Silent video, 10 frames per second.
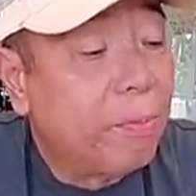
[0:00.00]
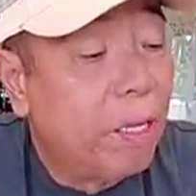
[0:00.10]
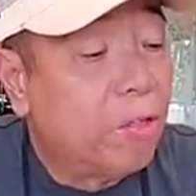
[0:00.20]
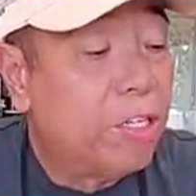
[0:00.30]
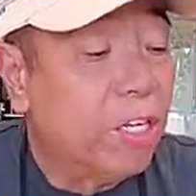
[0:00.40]
It
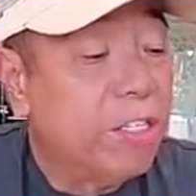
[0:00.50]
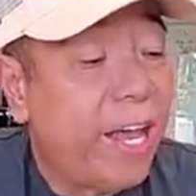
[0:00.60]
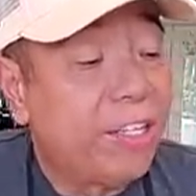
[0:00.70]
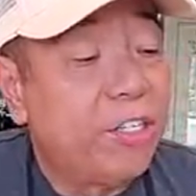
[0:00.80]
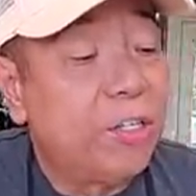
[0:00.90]
looks just
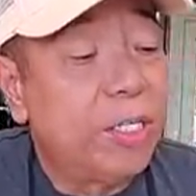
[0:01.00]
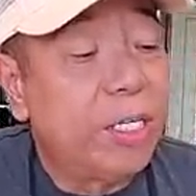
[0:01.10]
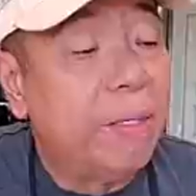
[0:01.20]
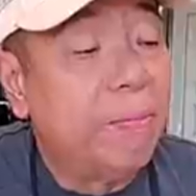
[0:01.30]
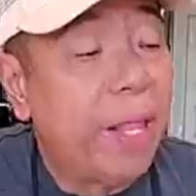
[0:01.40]

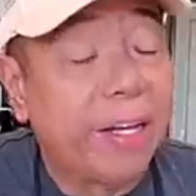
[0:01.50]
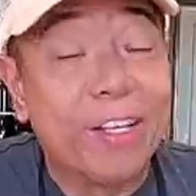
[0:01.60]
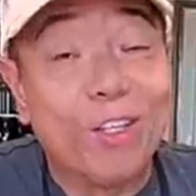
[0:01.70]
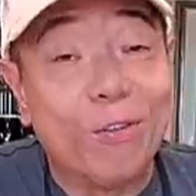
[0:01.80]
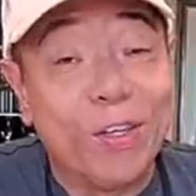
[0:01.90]
naturally like the
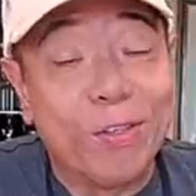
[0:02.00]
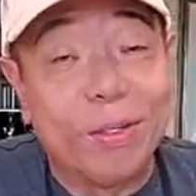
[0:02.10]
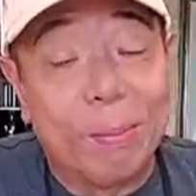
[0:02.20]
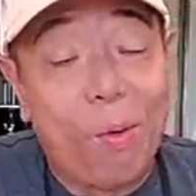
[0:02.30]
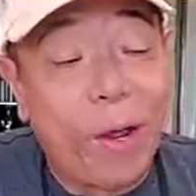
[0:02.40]
surface of
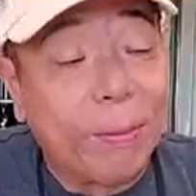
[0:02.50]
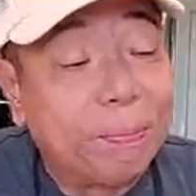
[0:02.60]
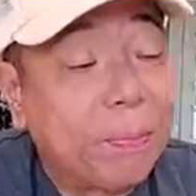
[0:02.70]
the point.